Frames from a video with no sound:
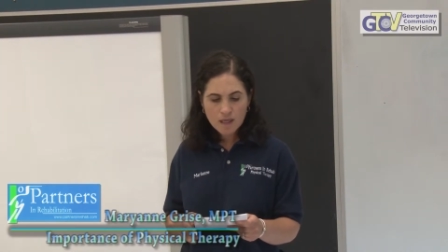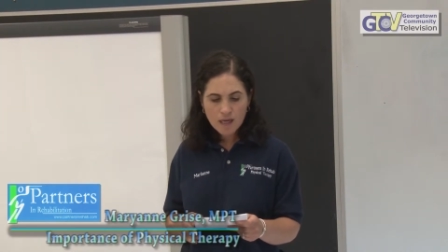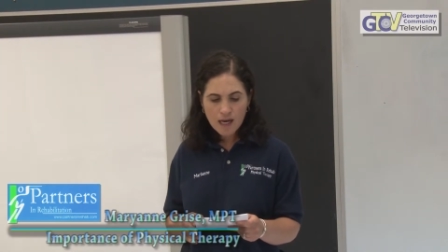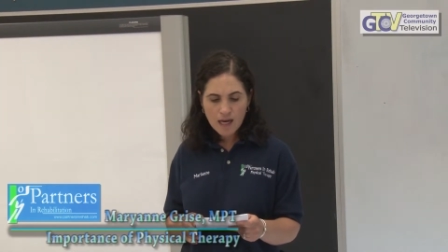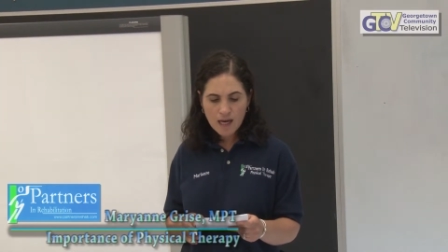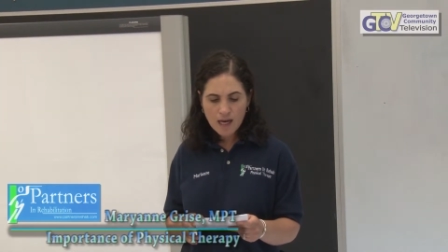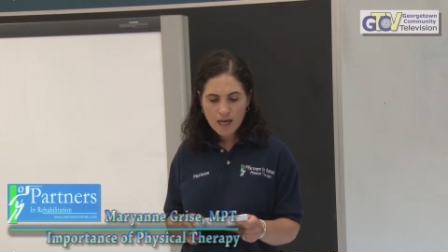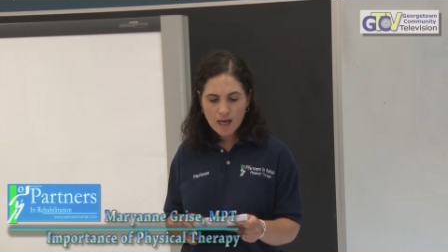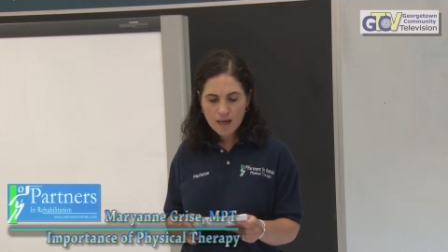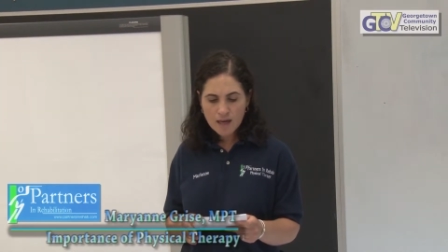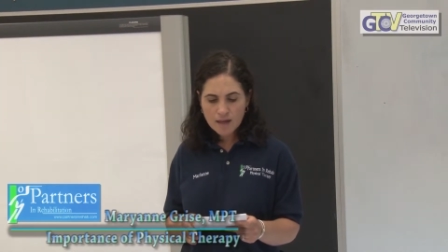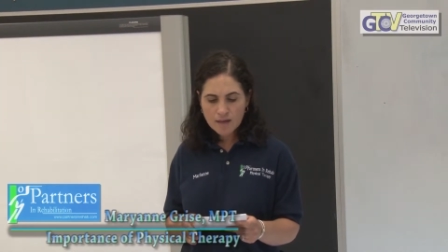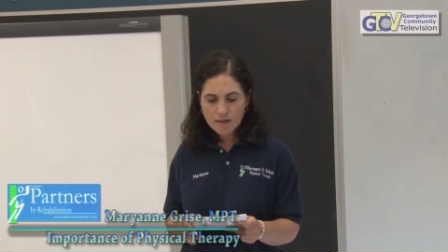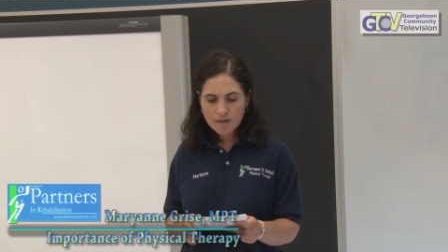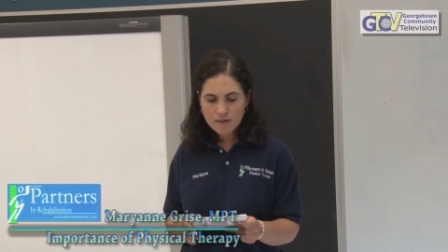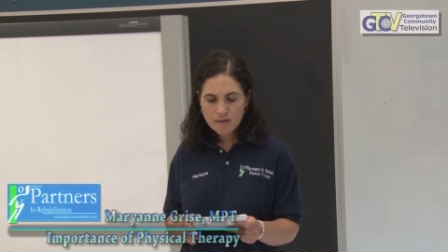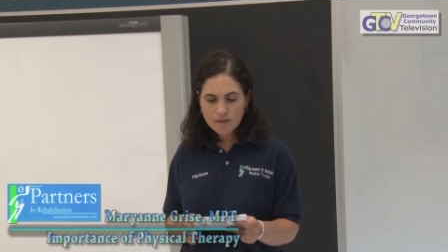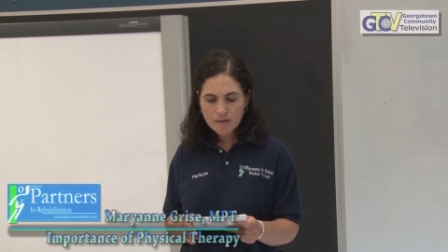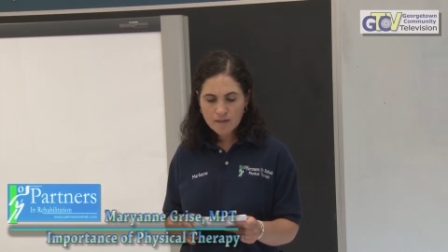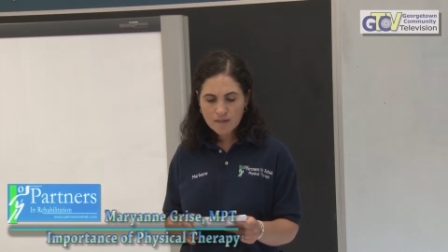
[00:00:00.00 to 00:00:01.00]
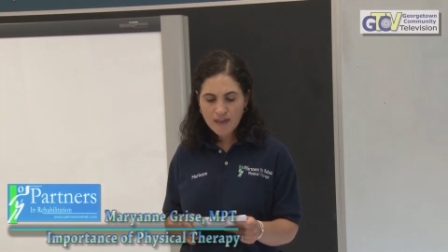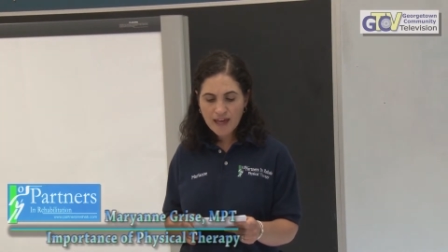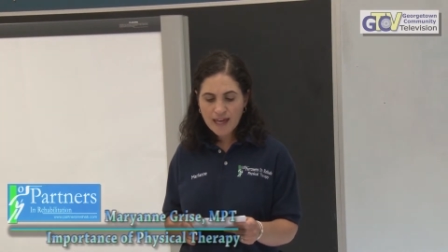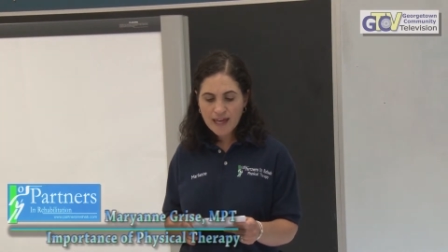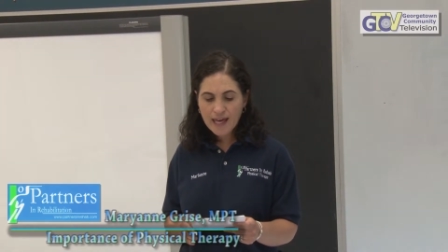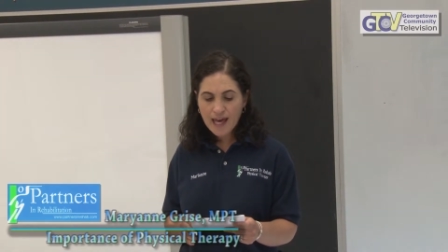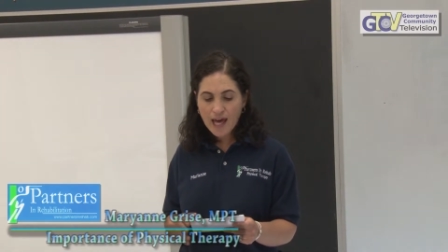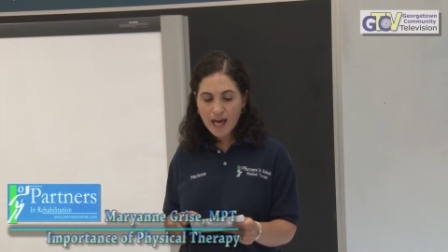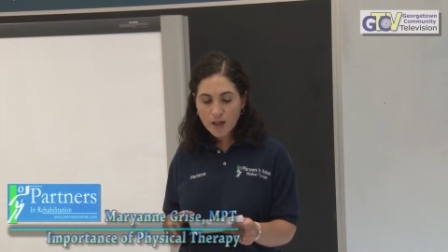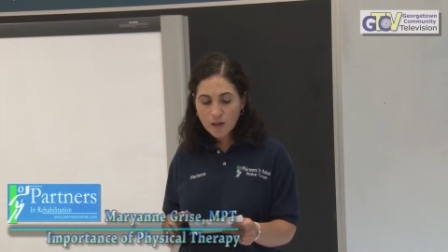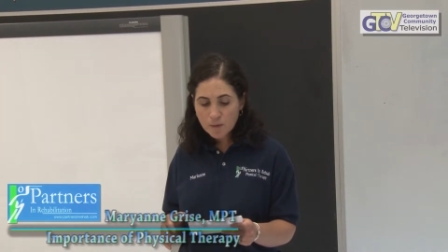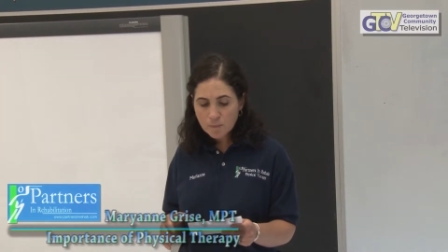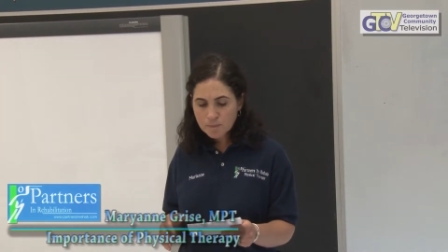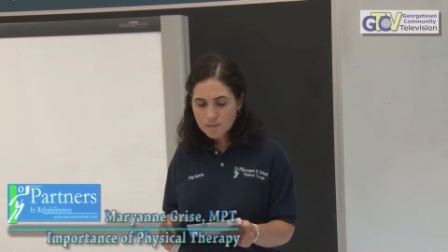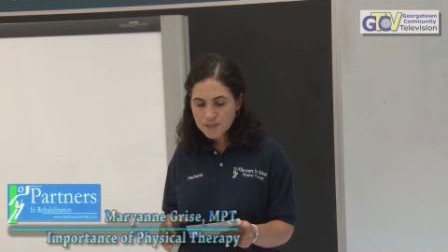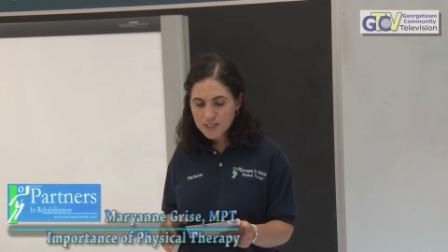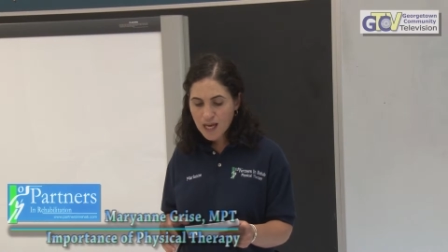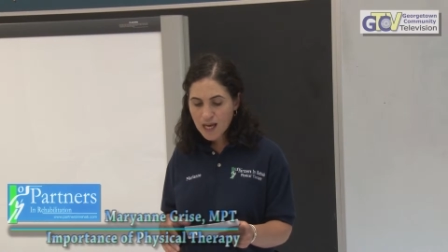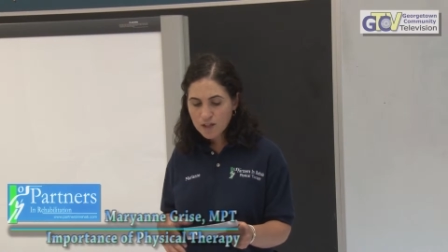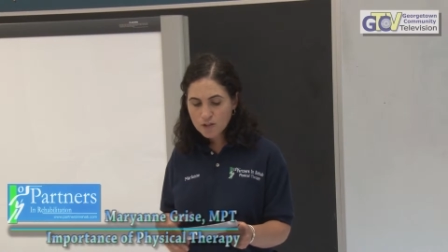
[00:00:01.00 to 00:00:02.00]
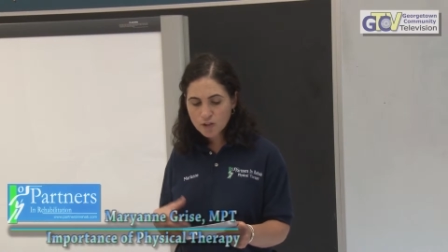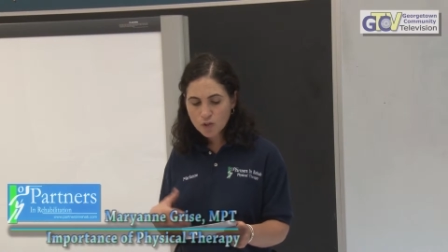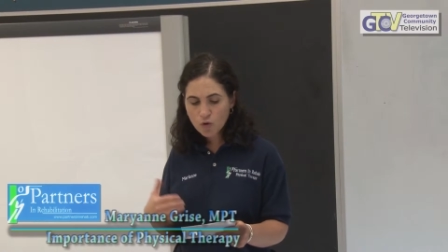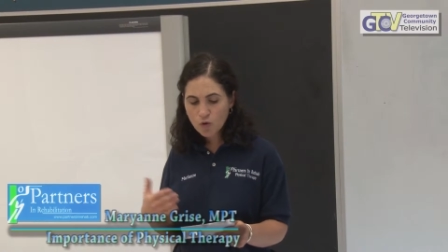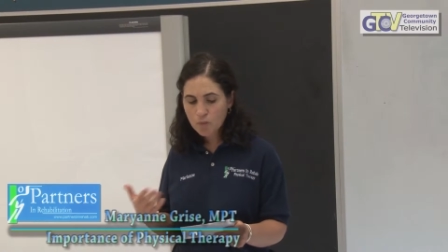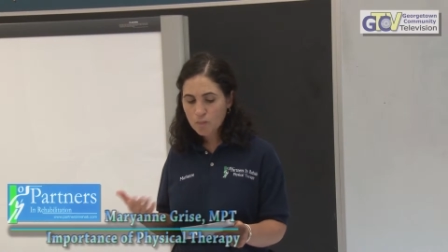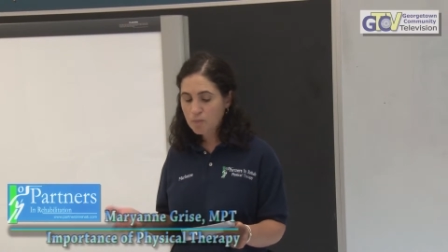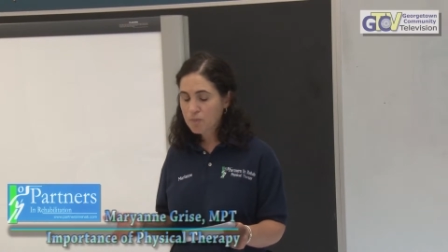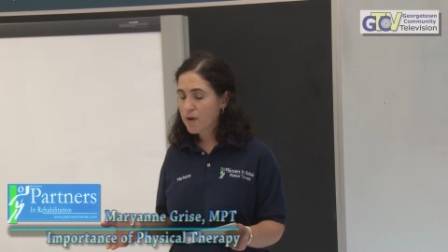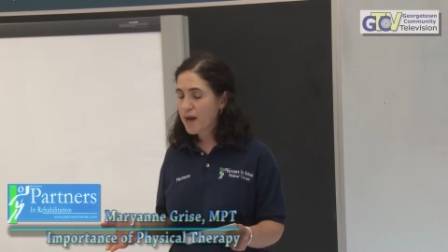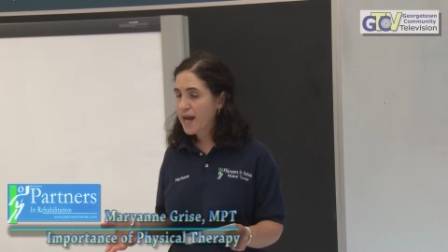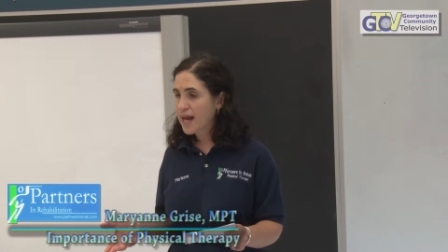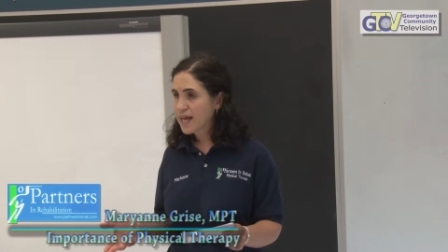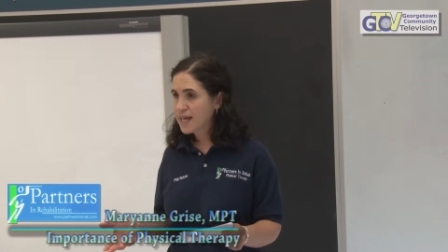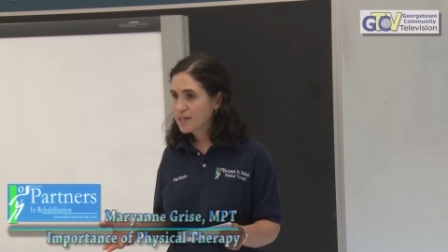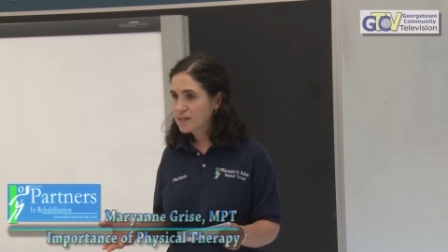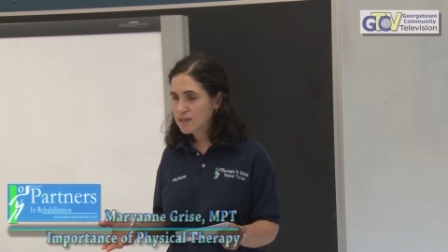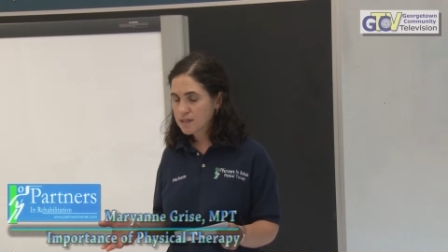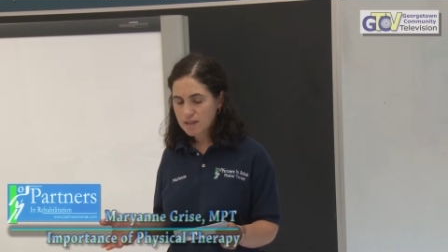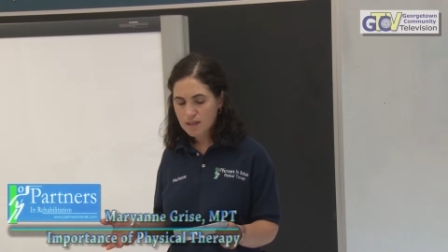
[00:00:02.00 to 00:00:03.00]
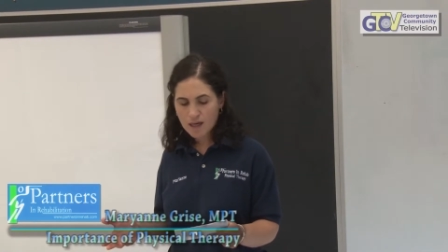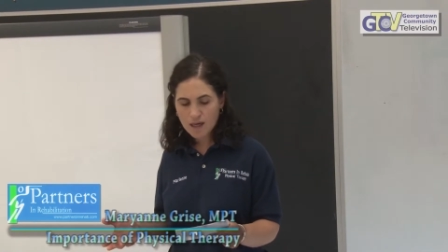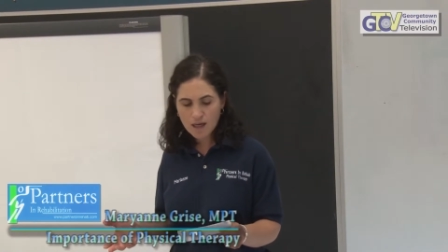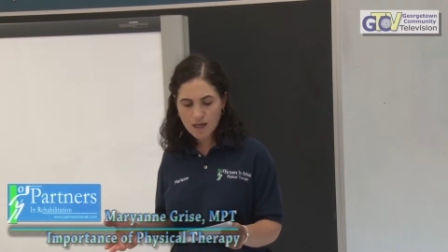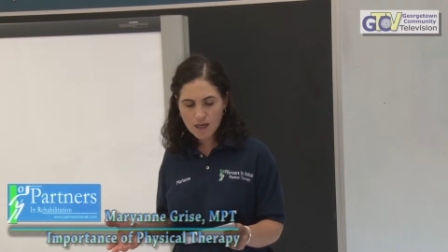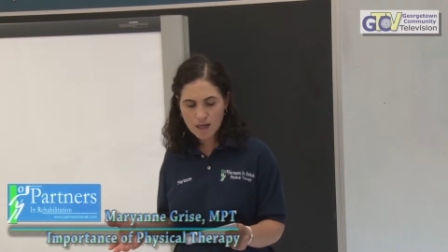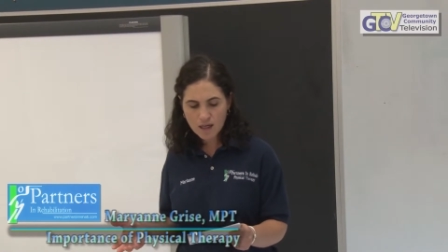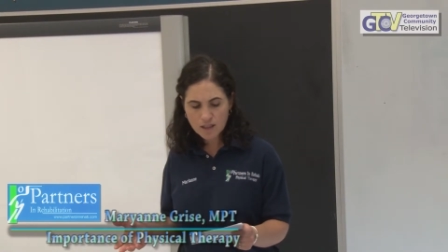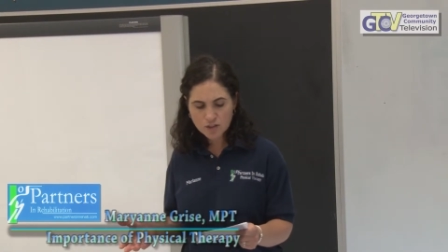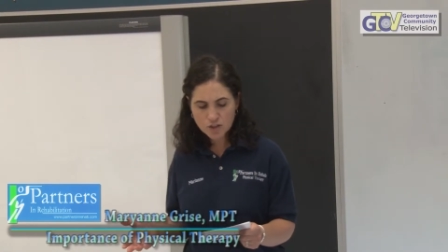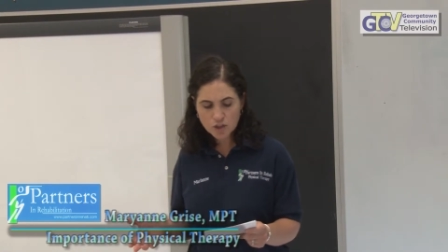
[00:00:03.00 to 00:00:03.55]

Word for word: Uh, they help tell your brain uh,